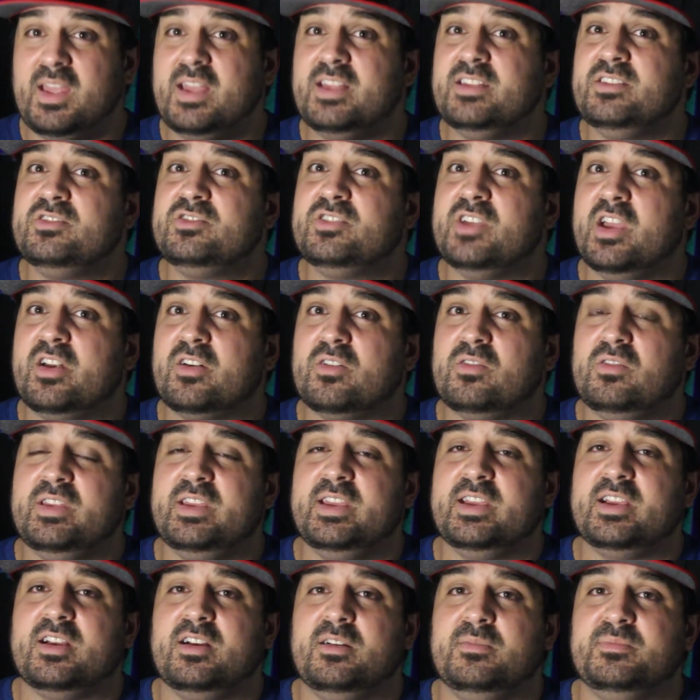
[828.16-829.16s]
And
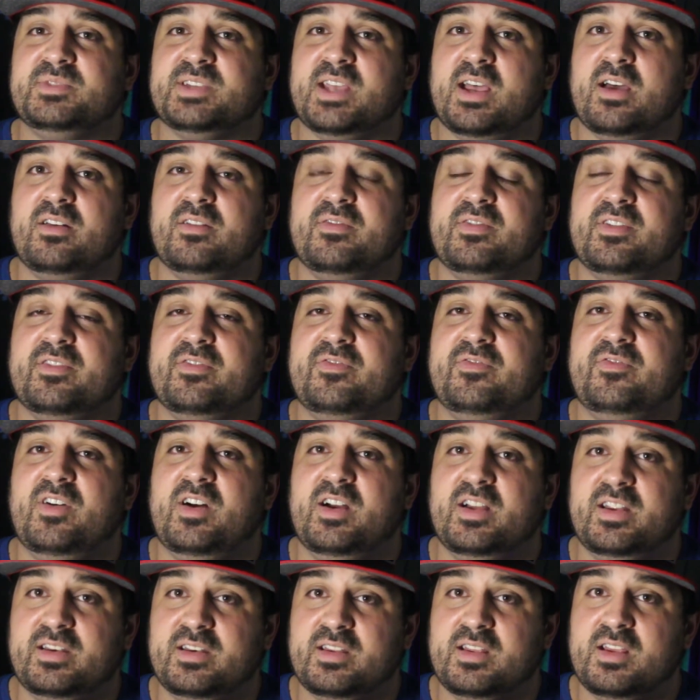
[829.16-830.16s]
generally it comes out of the
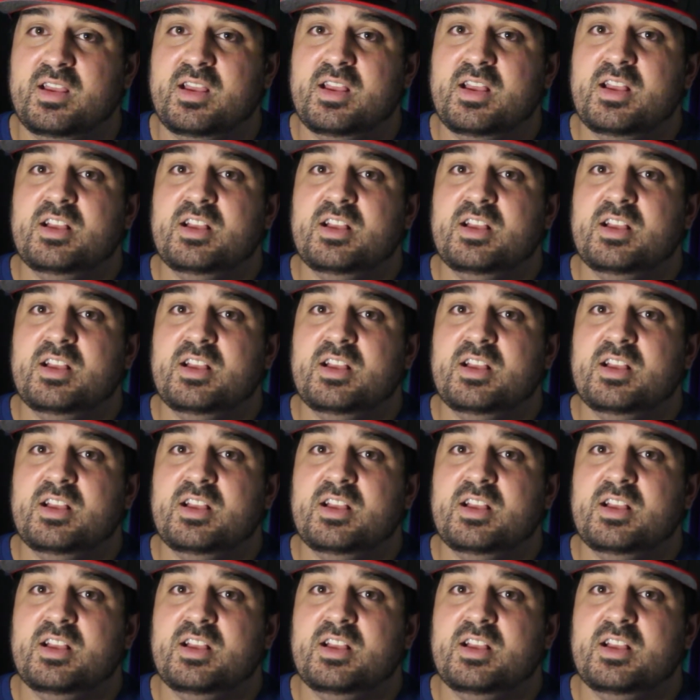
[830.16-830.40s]
fund.